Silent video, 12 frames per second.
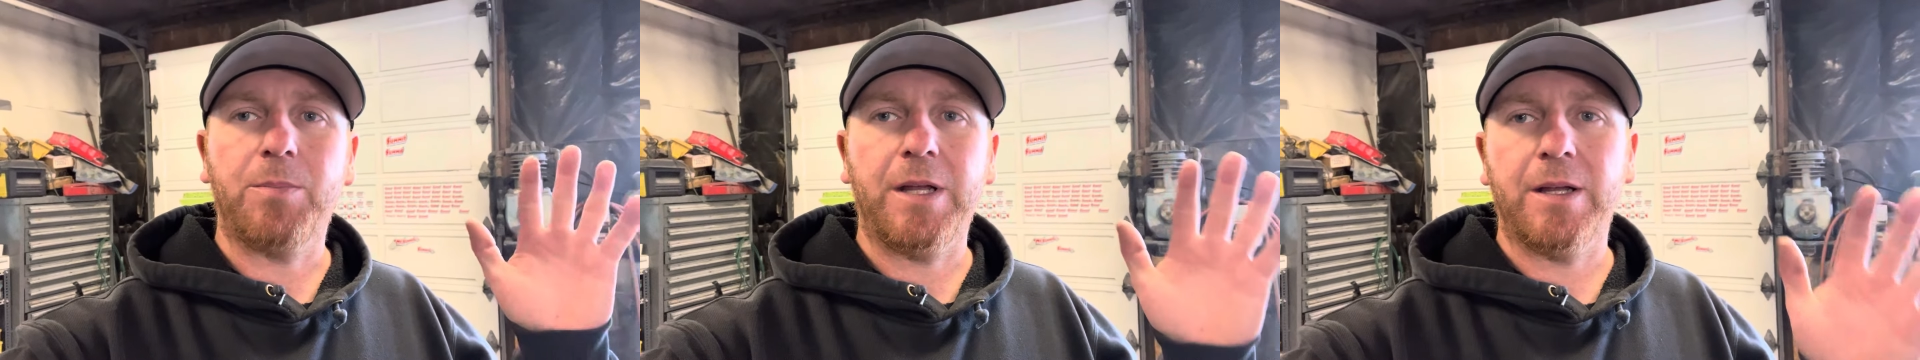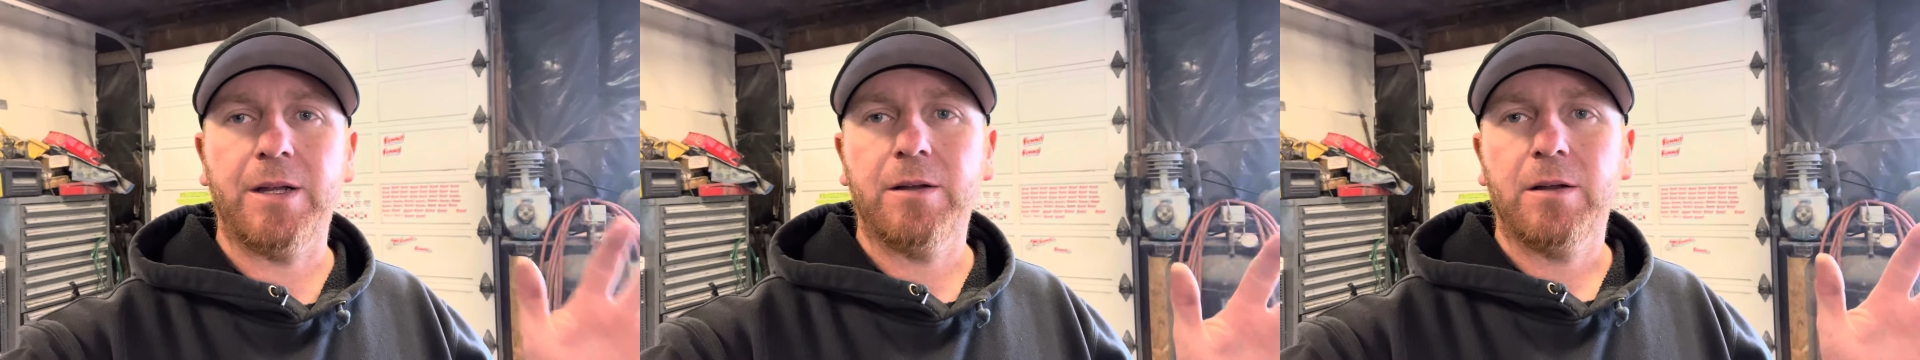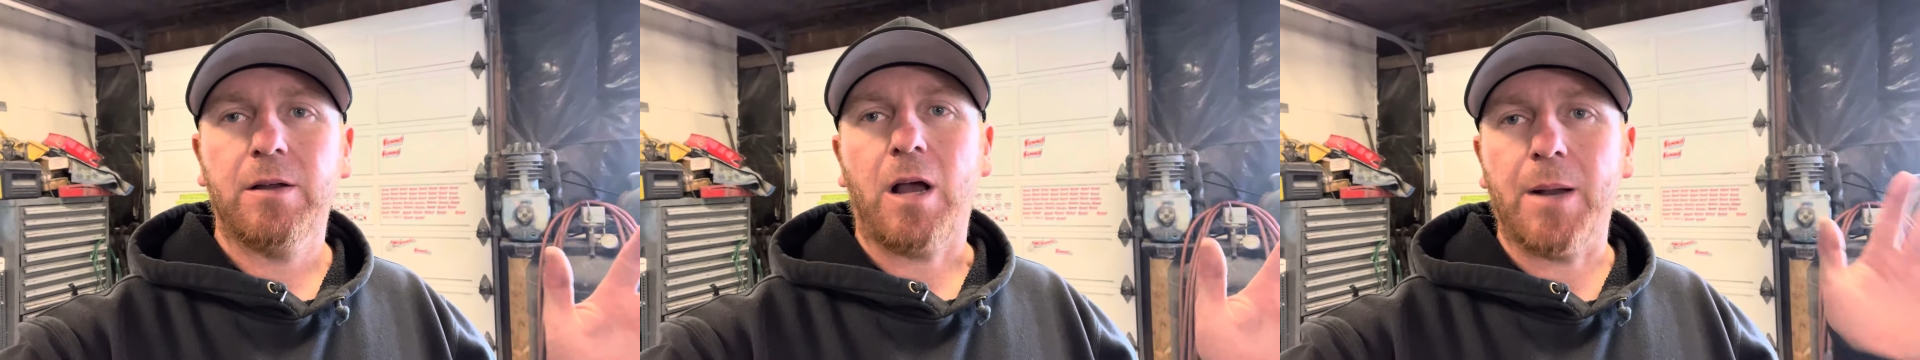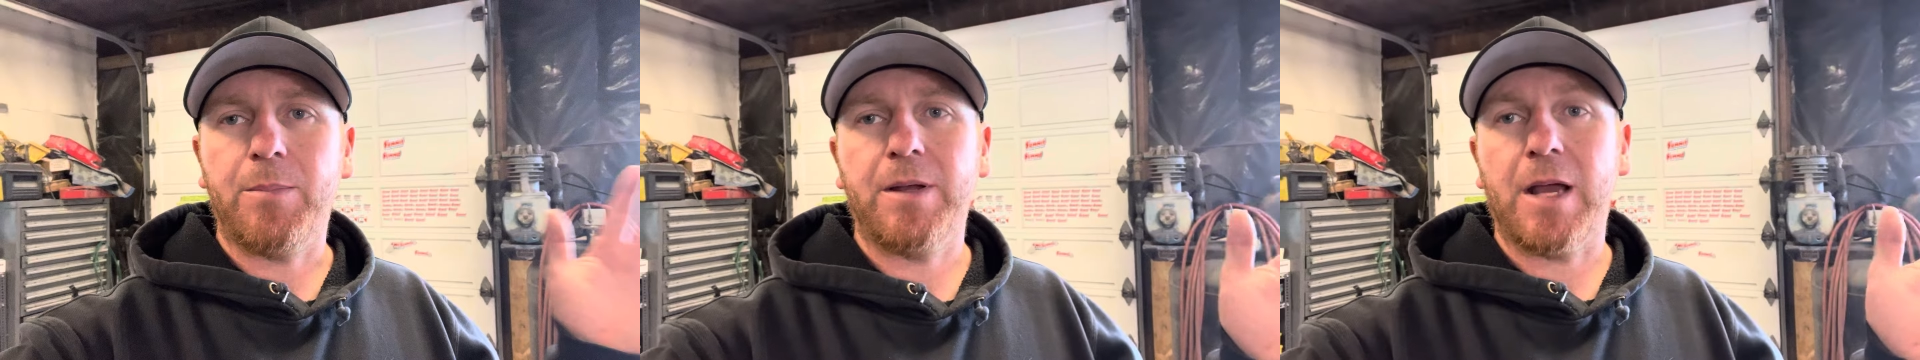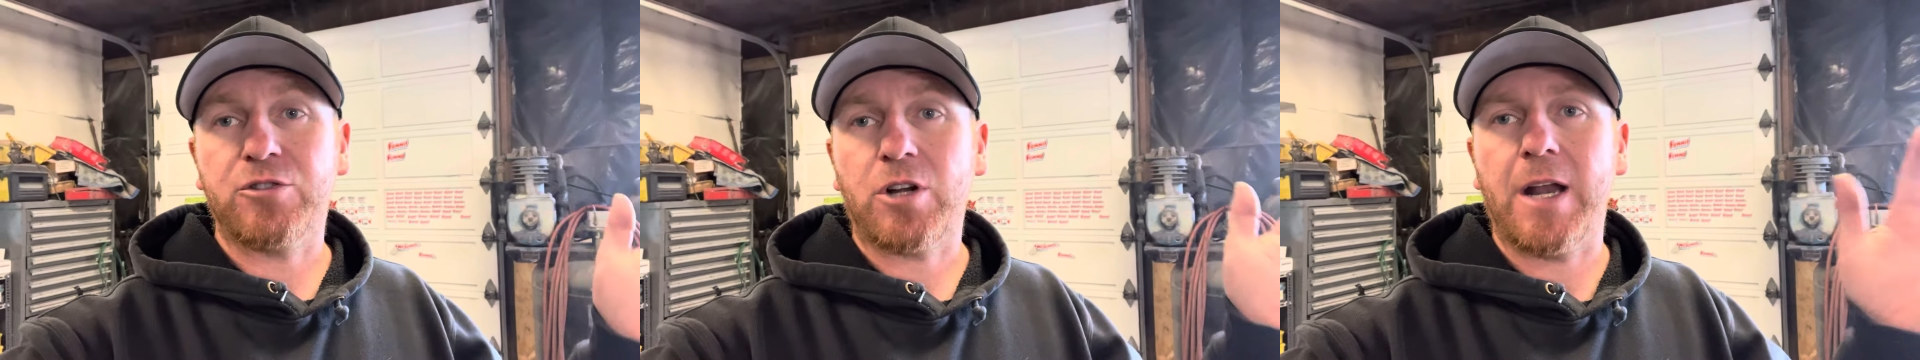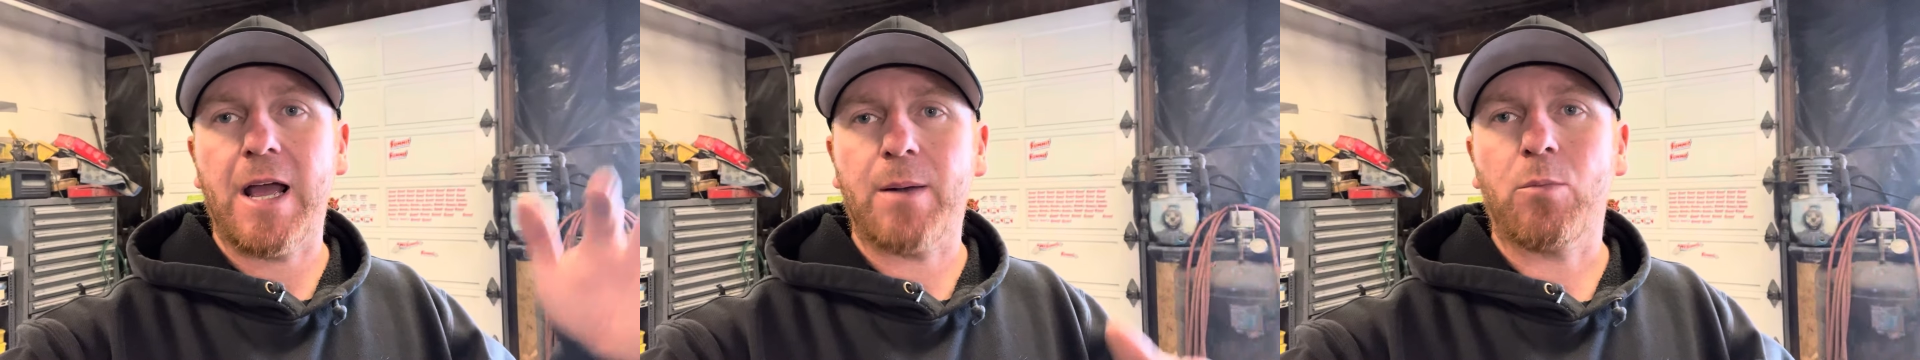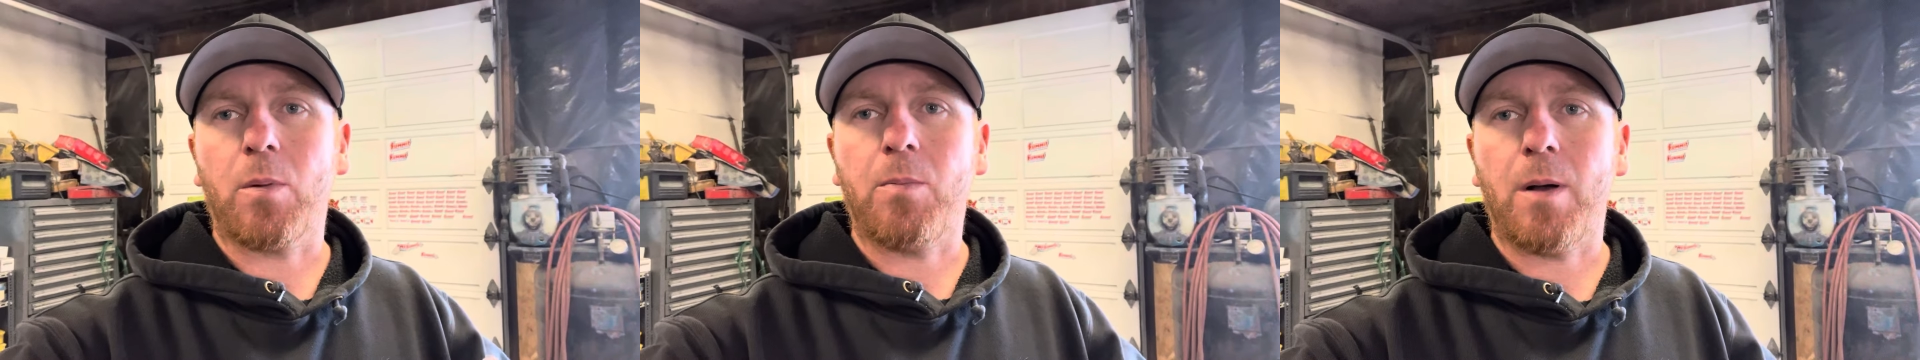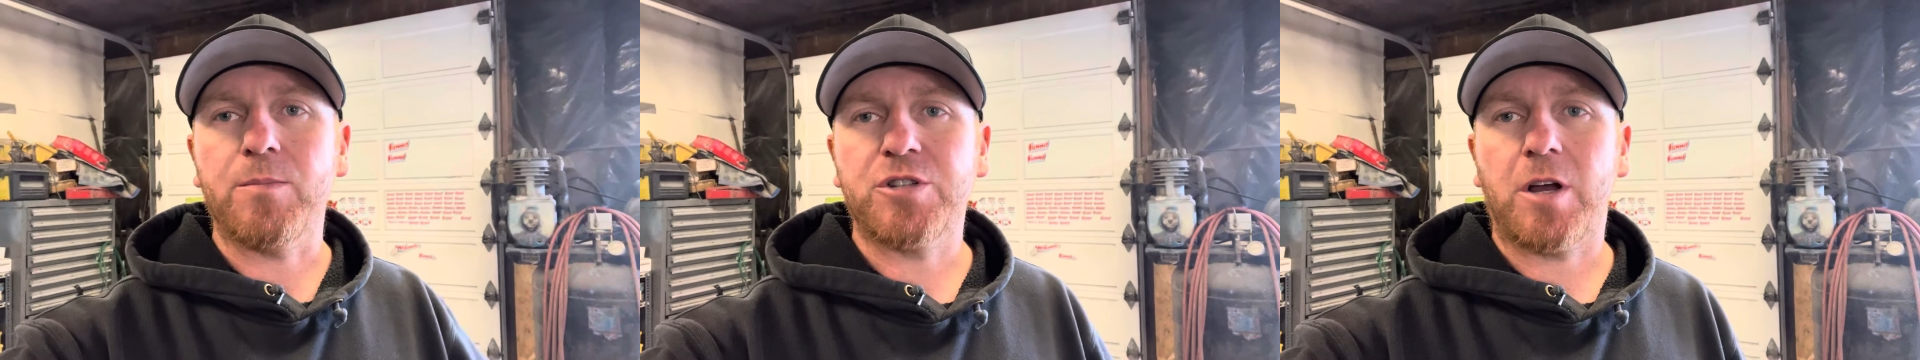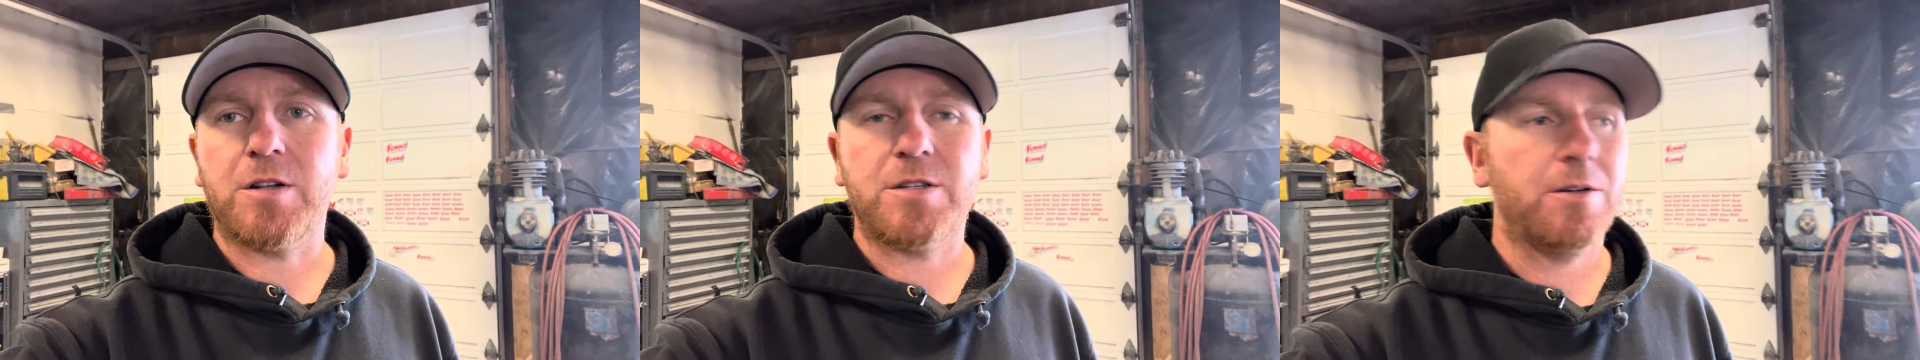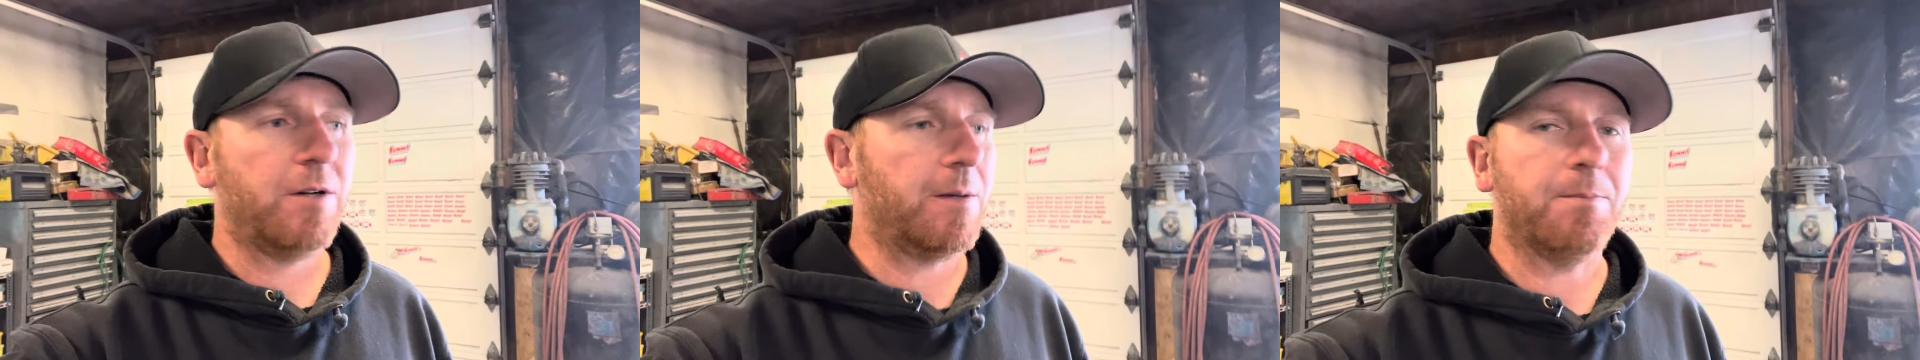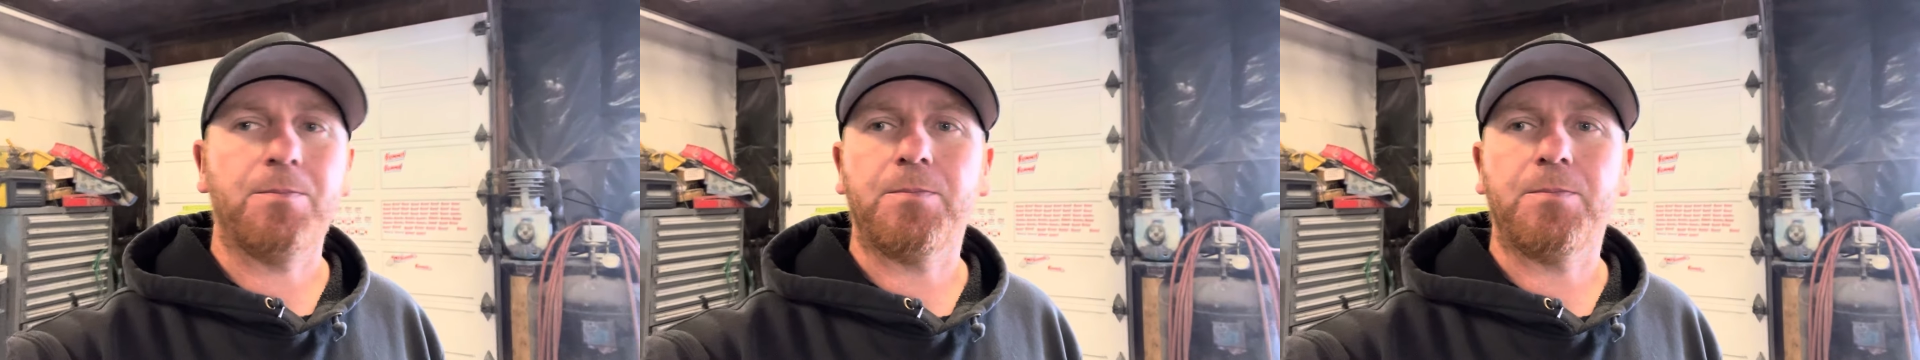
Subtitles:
be trying to add more pump shot to it,